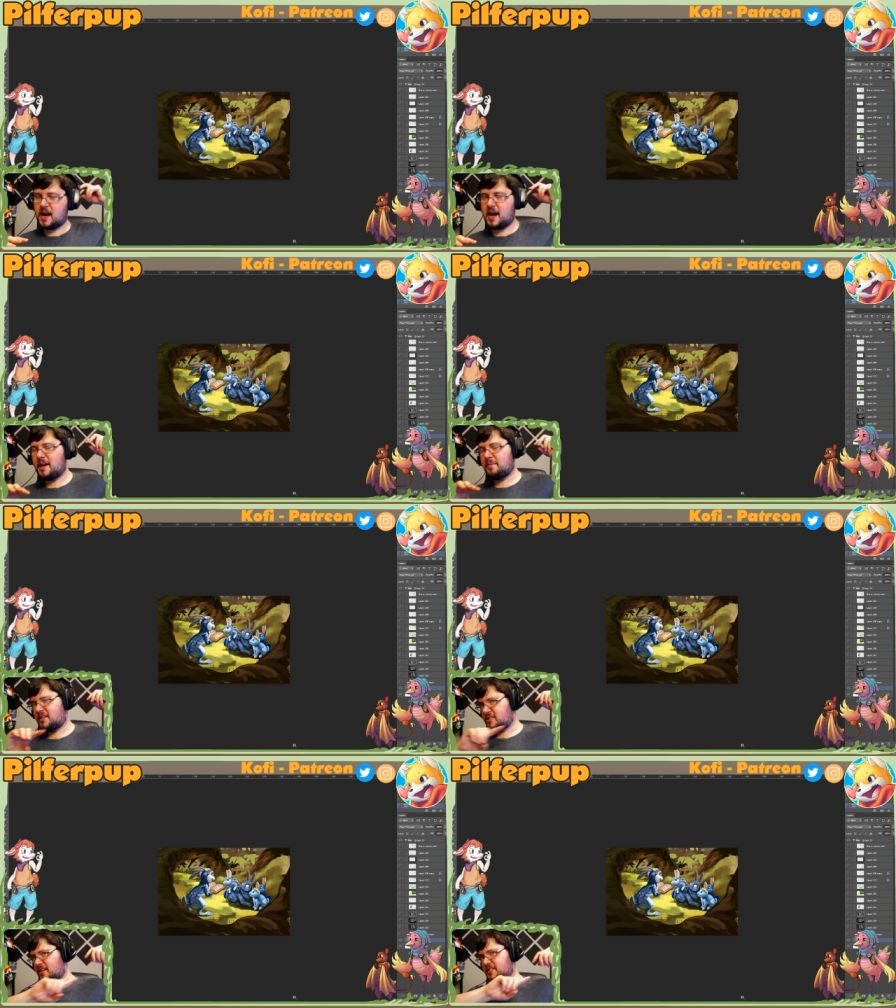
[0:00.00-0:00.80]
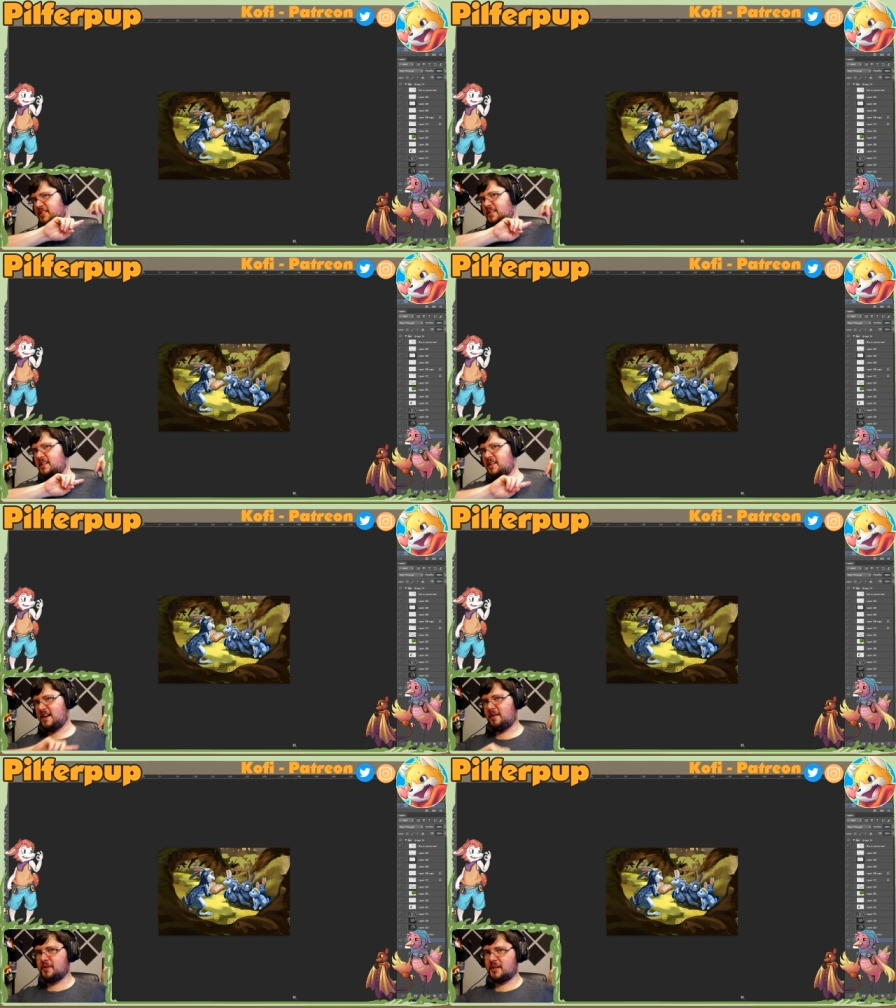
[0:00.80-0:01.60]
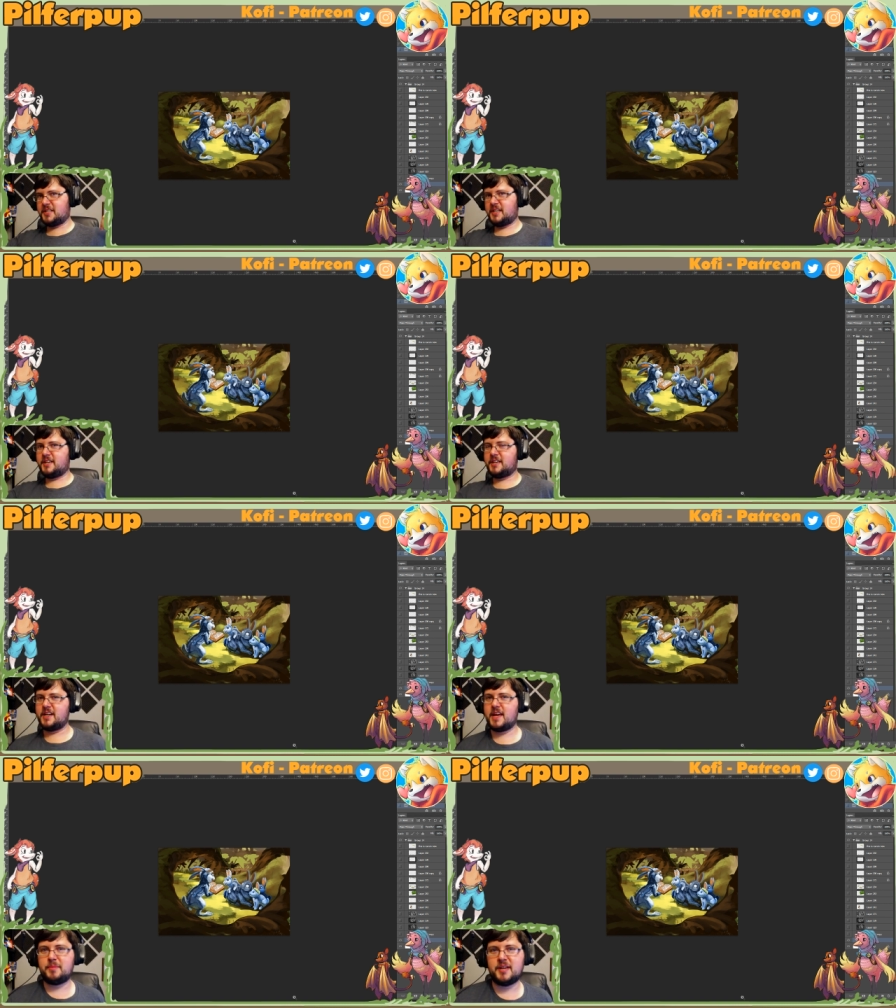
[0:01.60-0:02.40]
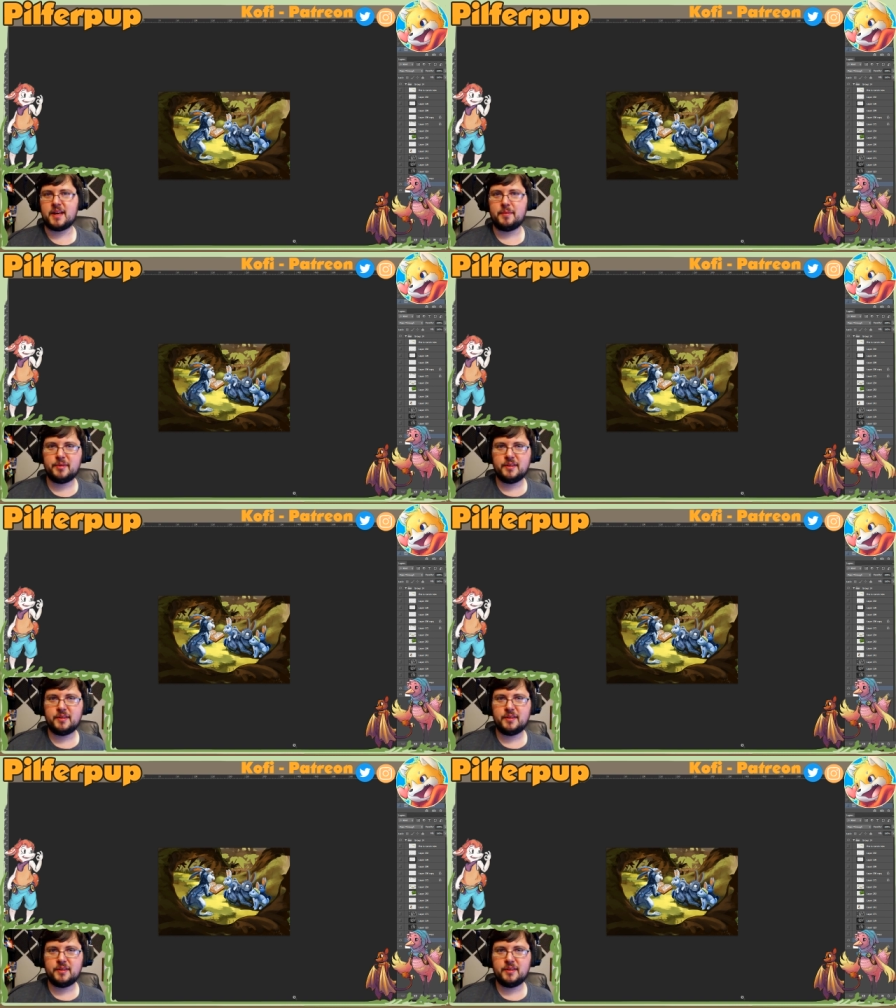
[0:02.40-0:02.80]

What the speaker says: I am exhausted and I want to take a nappy nap.